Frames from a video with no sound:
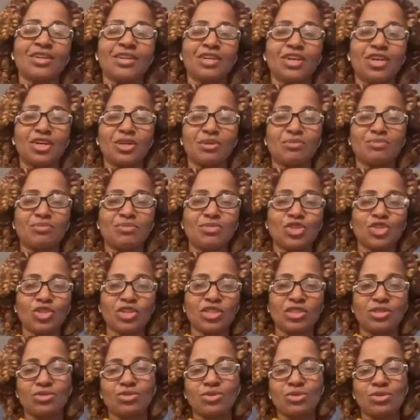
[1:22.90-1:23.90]
uh,
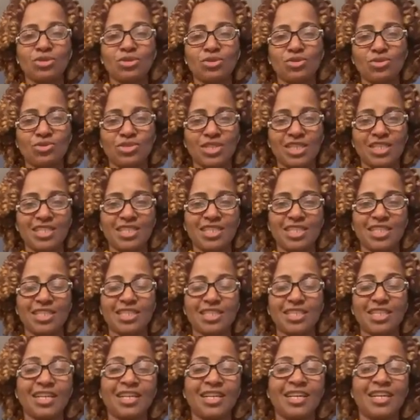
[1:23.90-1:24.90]
join you to
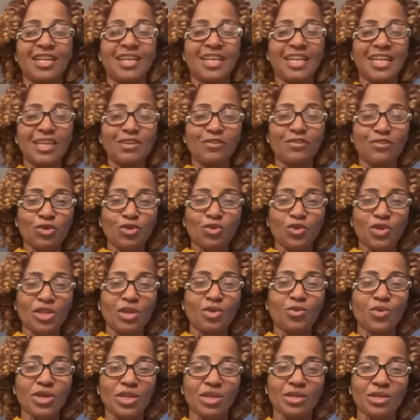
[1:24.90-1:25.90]
Tanzania. If you want
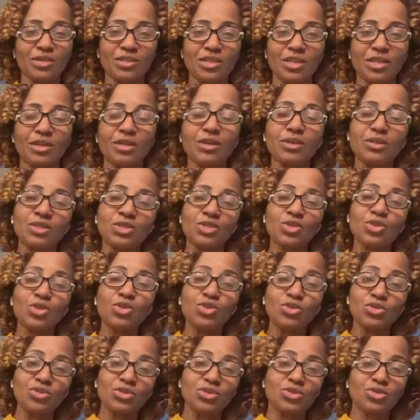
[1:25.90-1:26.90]
to work in the
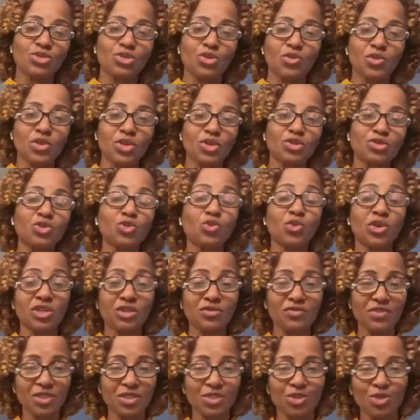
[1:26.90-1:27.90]
schools, so we go to one
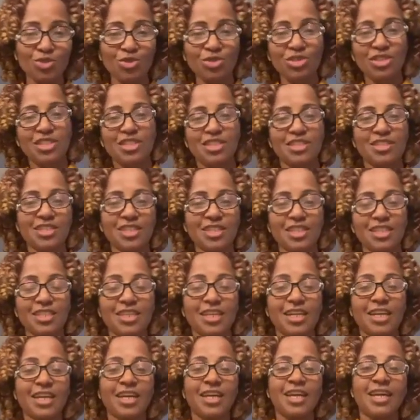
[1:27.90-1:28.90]
of the school in
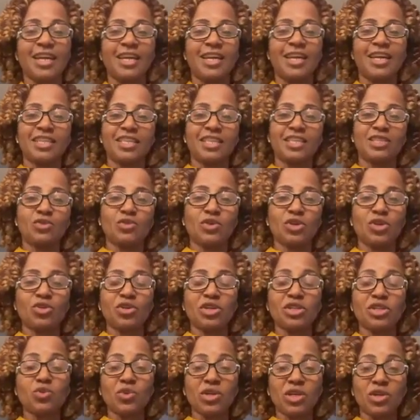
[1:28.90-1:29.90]
Tanzania and then we go
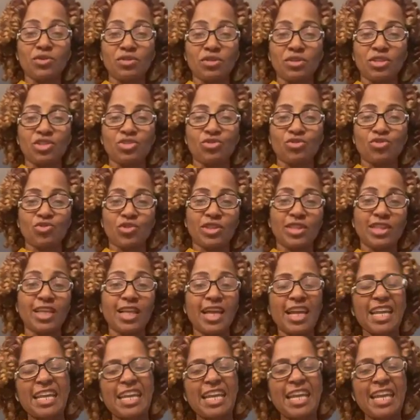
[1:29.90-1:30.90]
and work with children. There
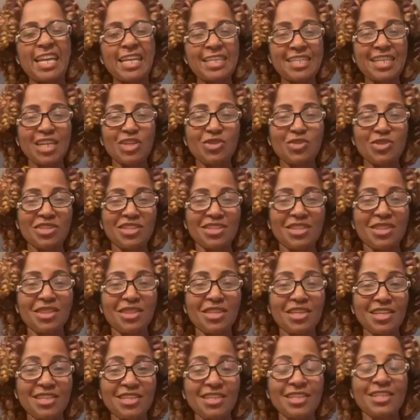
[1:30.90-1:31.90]
are
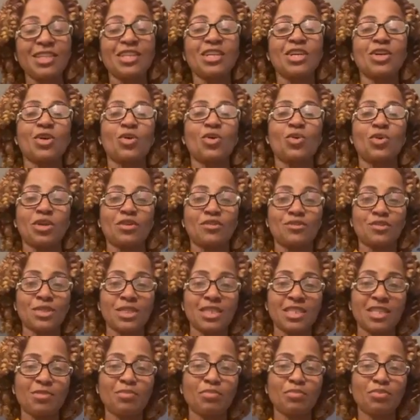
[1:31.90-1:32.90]
830. We have
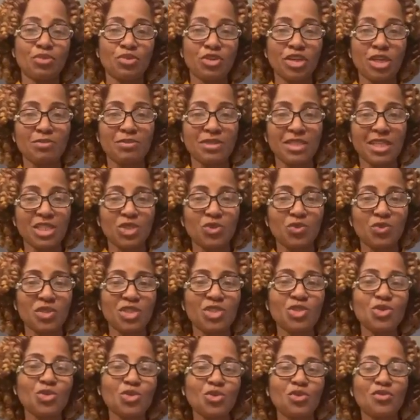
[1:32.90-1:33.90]
certain programs that we
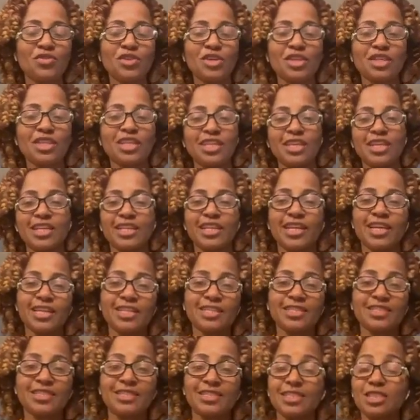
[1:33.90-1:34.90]
do over there
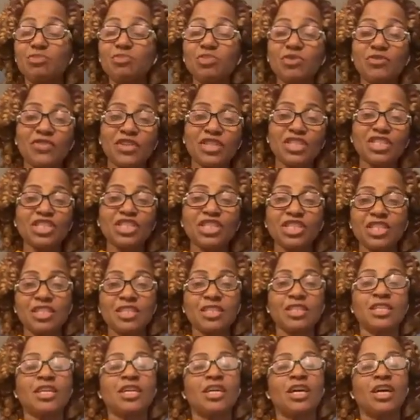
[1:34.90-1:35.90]
like disease
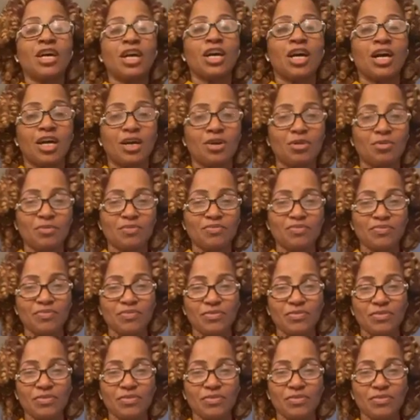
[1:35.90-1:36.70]
prevention, um,